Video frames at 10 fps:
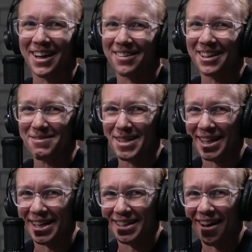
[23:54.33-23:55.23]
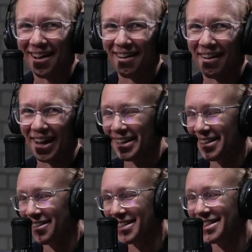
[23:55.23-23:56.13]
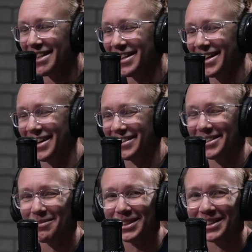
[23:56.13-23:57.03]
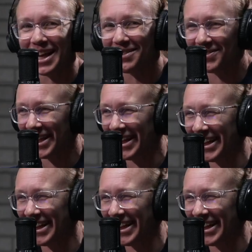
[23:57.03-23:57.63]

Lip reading: out there be like, no, I didn't notice either. Someone save me.